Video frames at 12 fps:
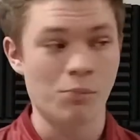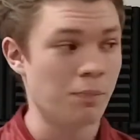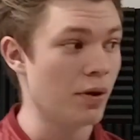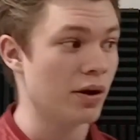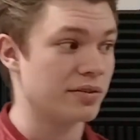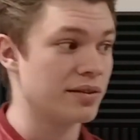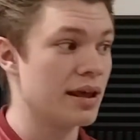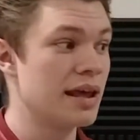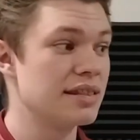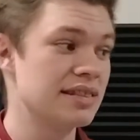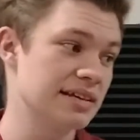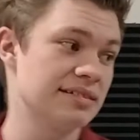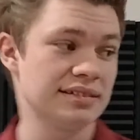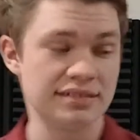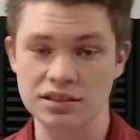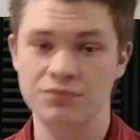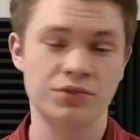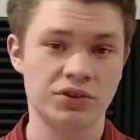but this is
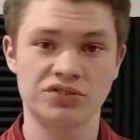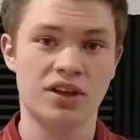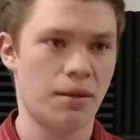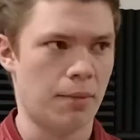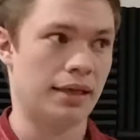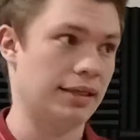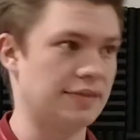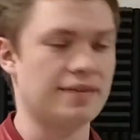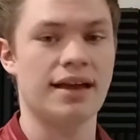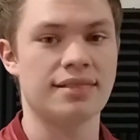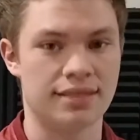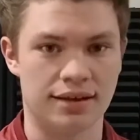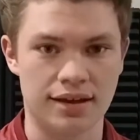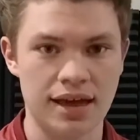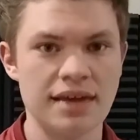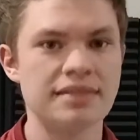the first time, at least I think,